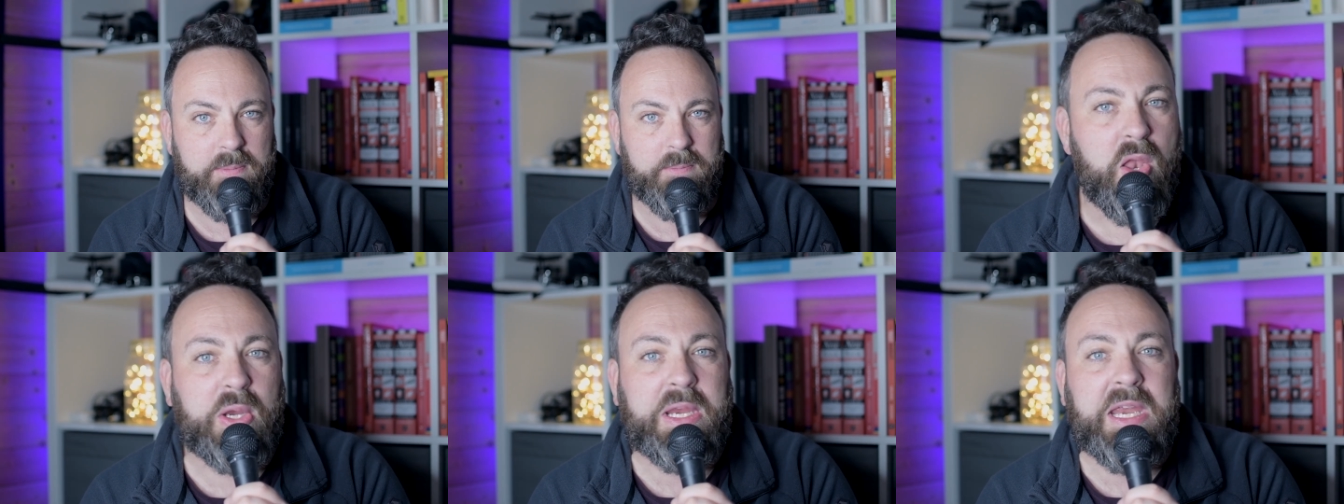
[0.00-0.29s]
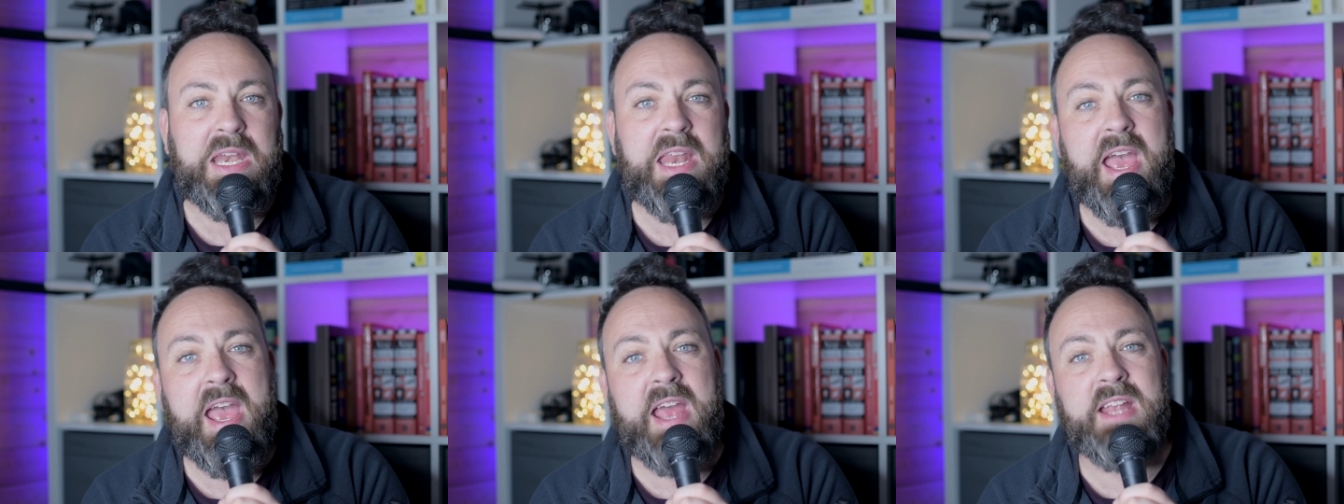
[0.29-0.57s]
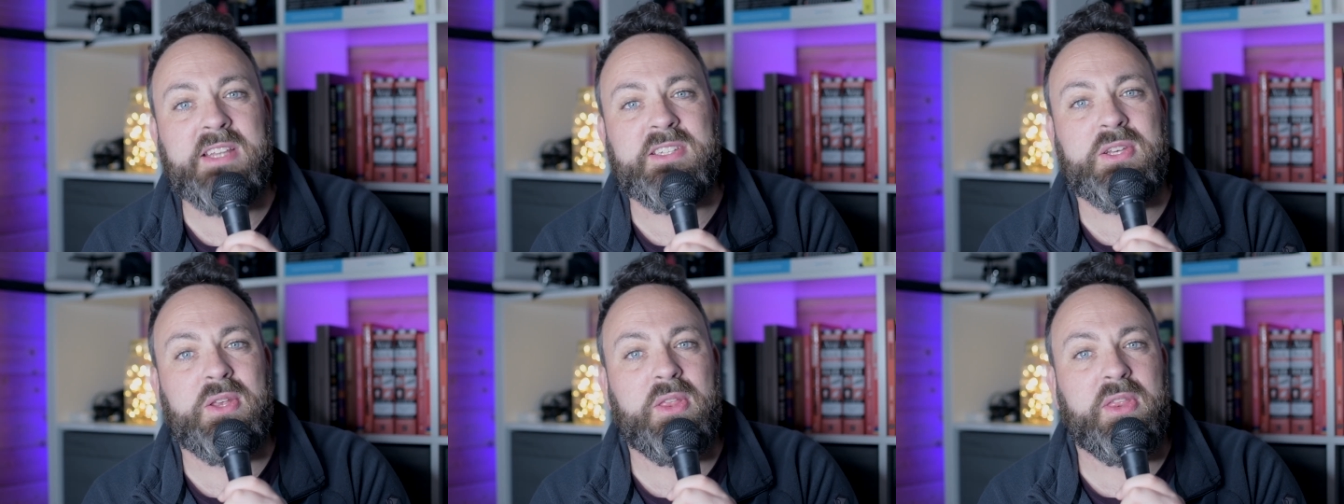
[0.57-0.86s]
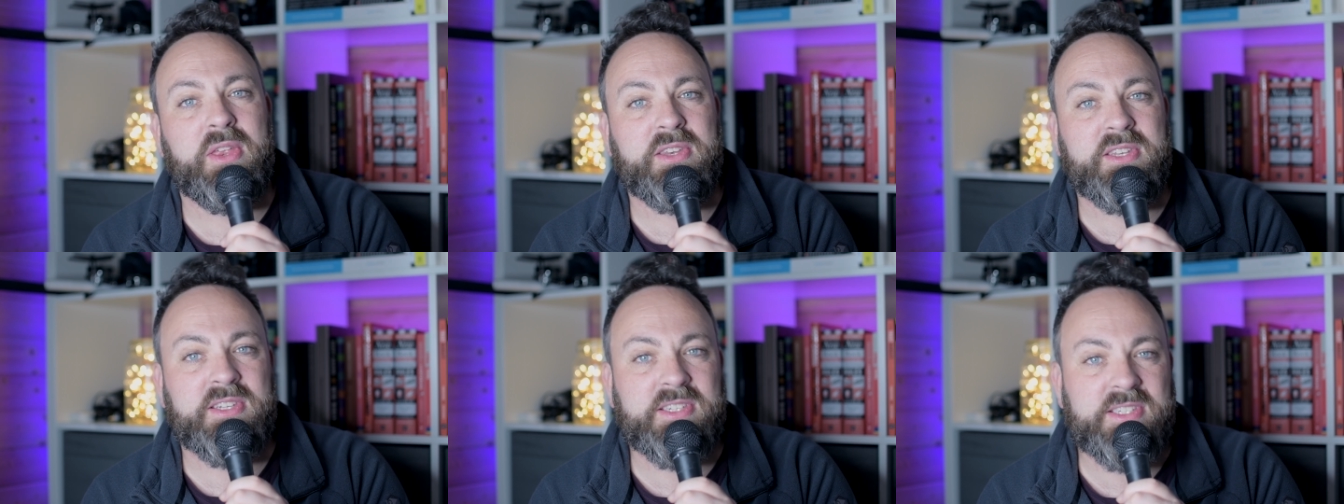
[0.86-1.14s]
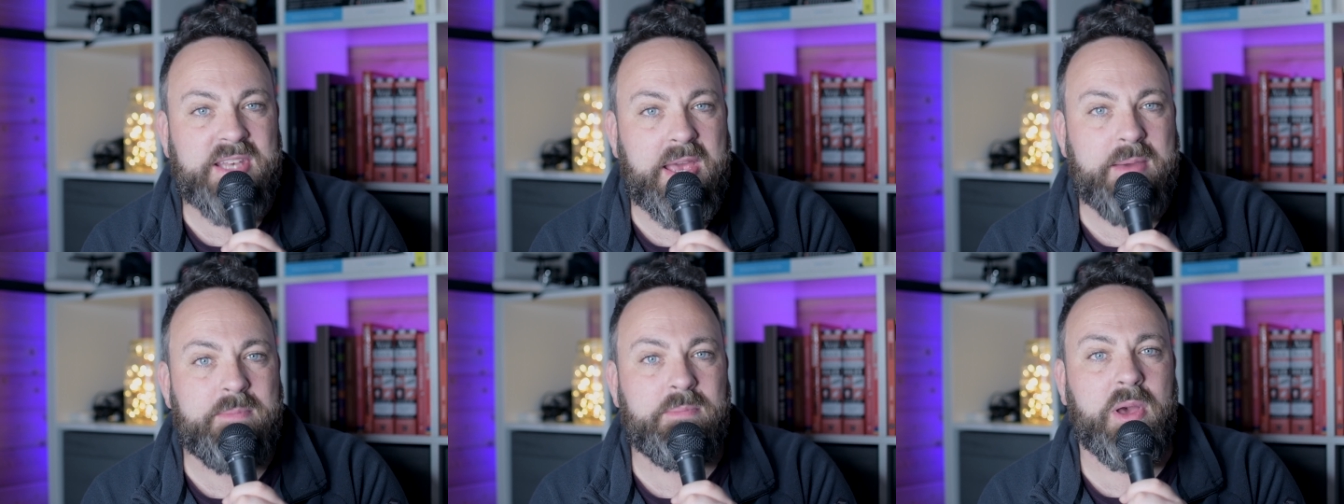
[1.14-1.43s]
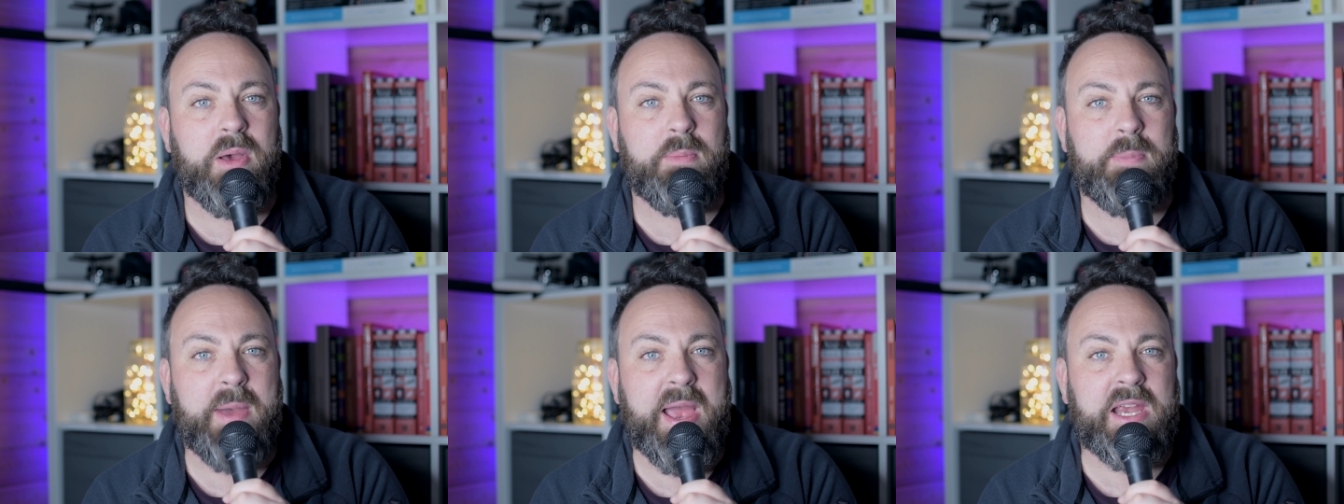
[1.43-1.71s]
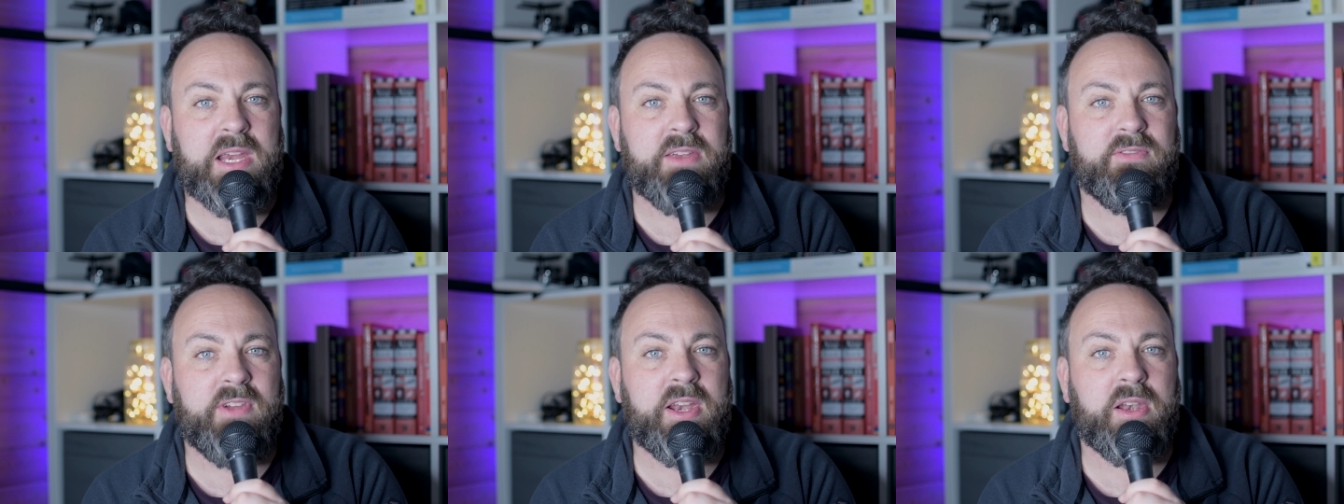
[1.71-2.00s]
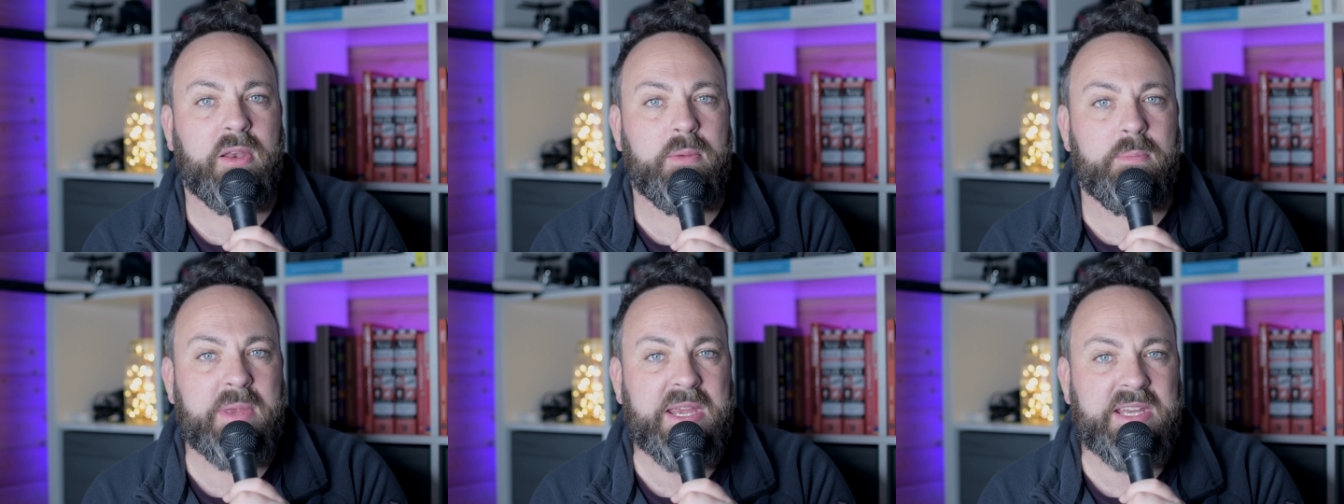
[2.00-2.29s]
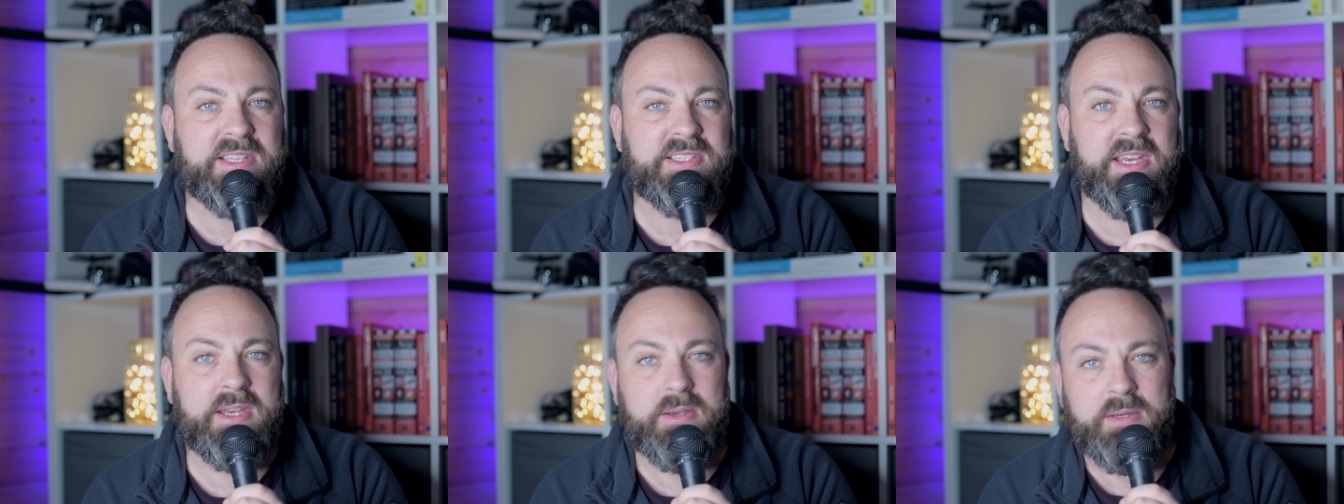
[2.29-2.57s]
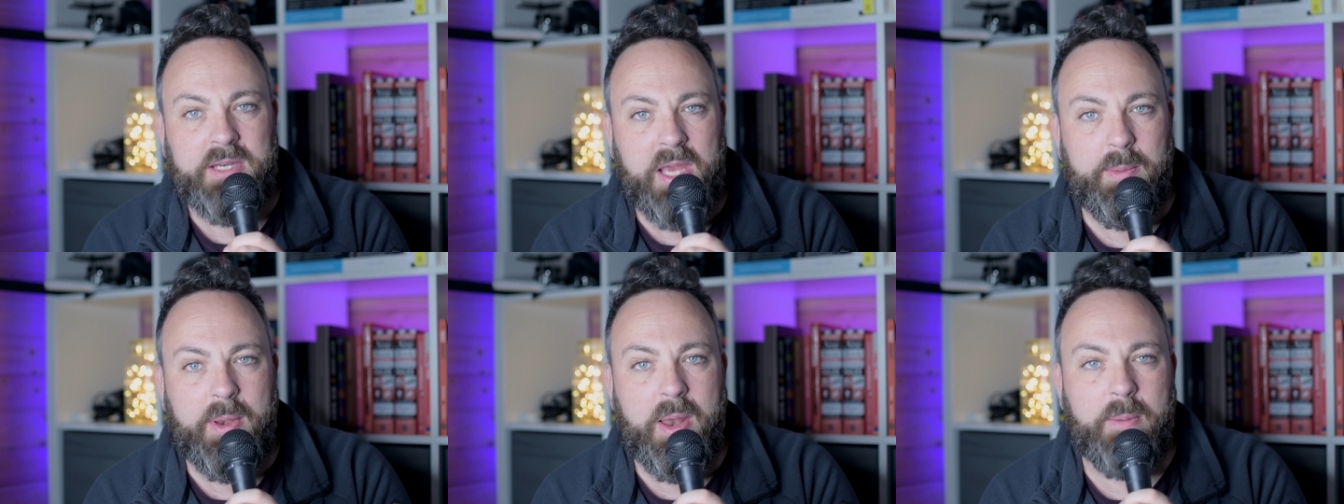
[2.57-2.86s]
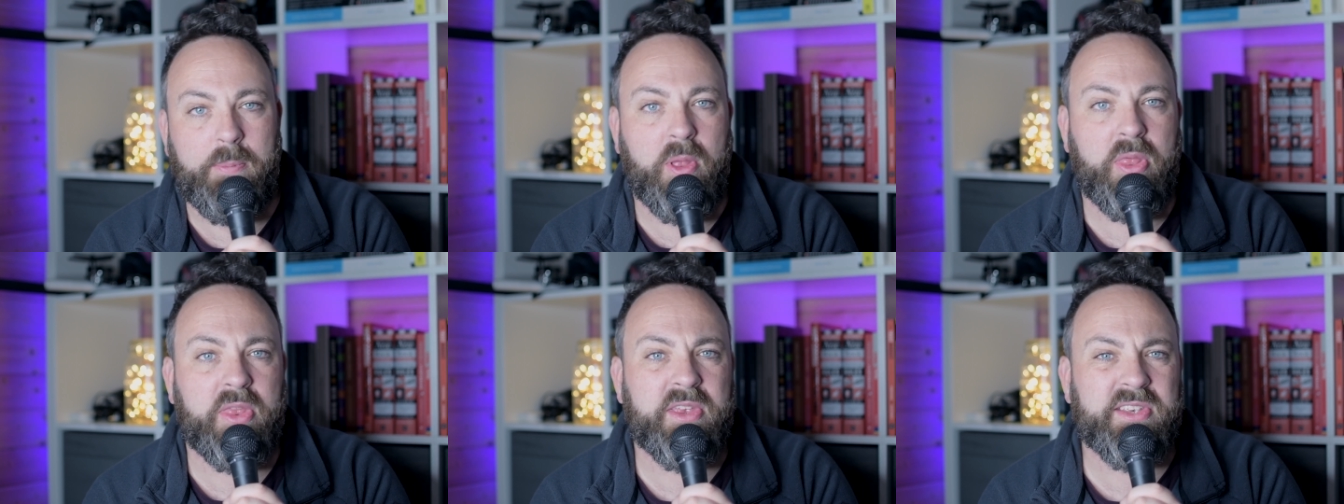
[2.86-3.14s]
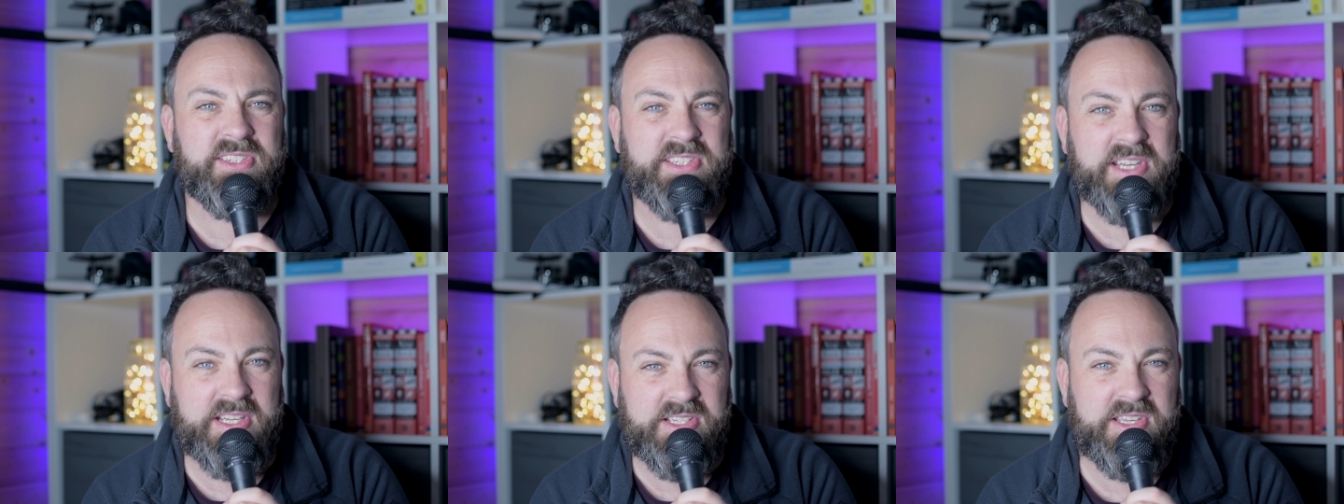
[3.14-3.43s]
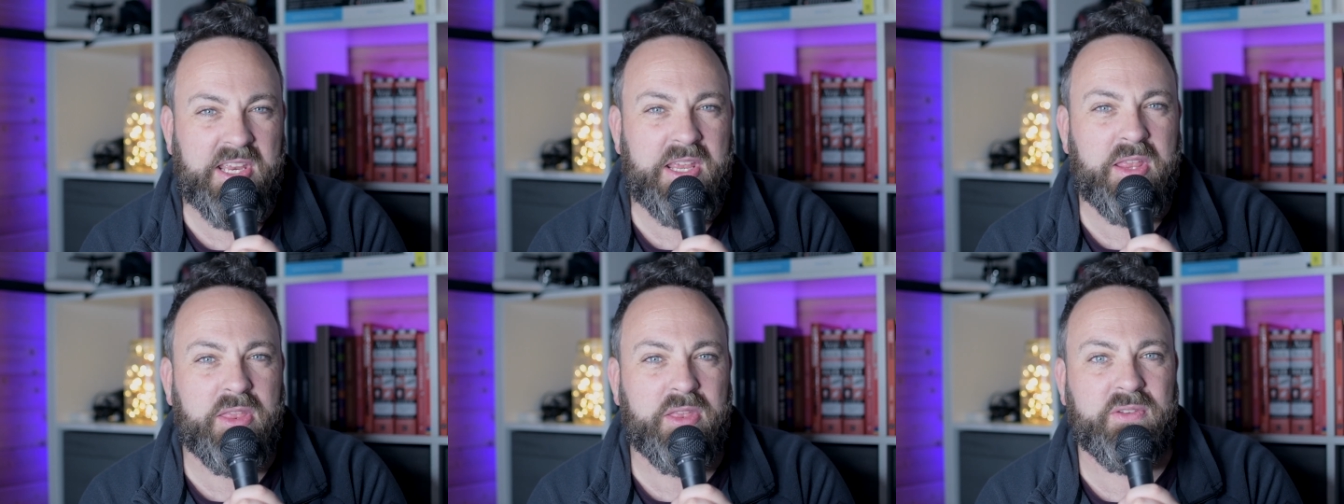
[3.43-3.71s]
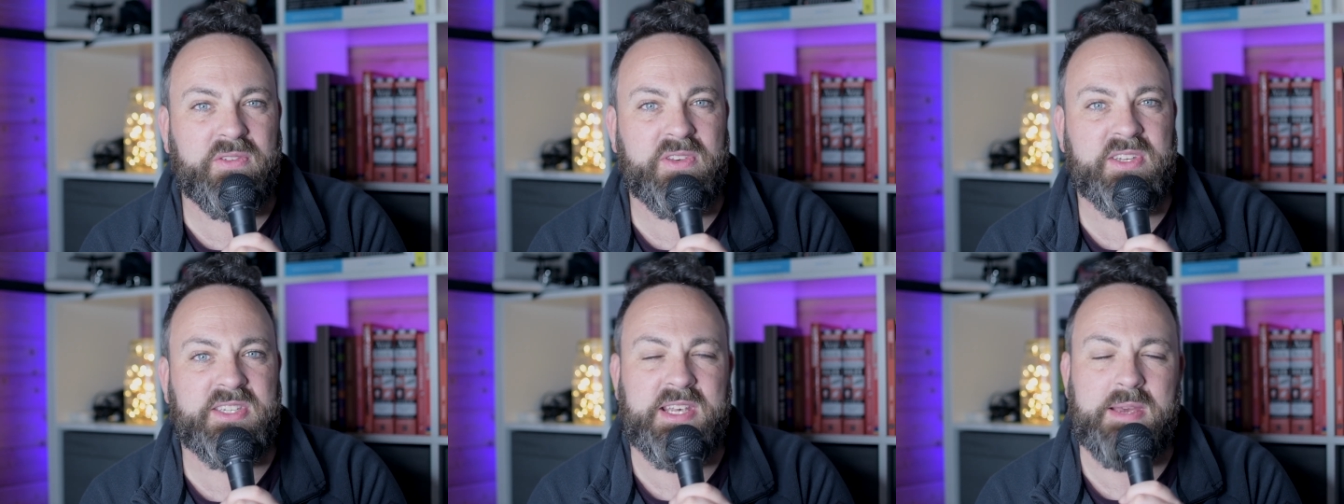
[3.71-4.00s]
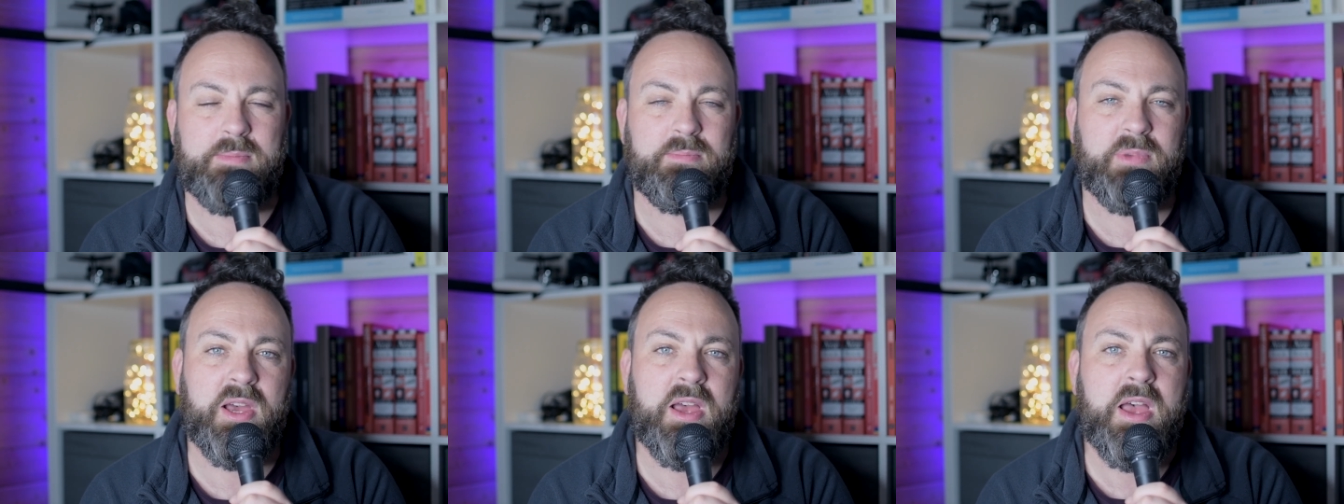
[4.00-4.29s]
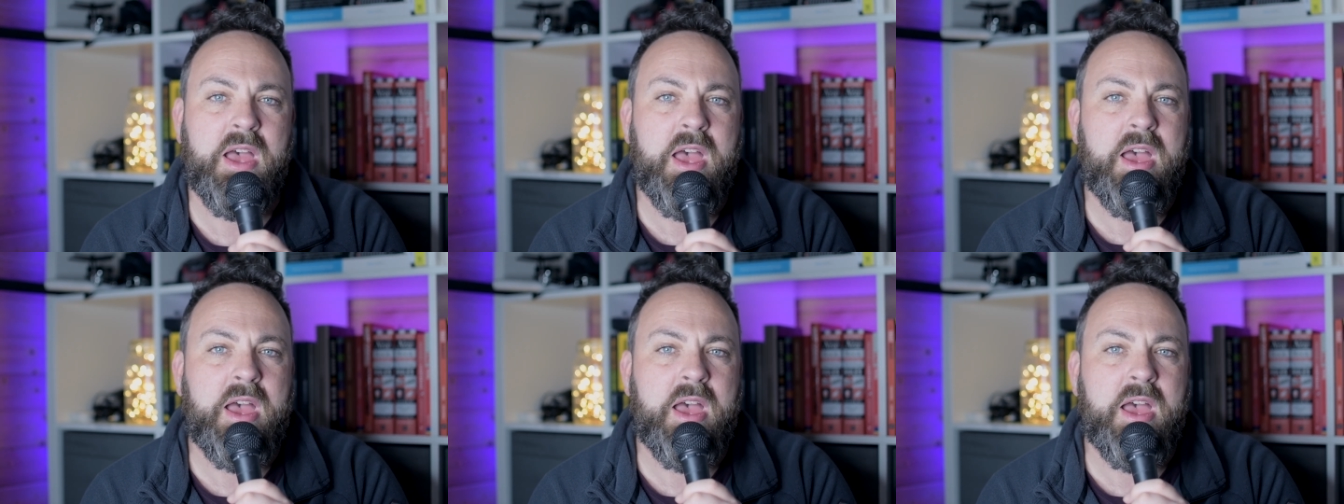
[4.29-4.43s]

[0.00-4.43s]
Looking ahead to the December Bank of England meeting coming up on the 16th of December,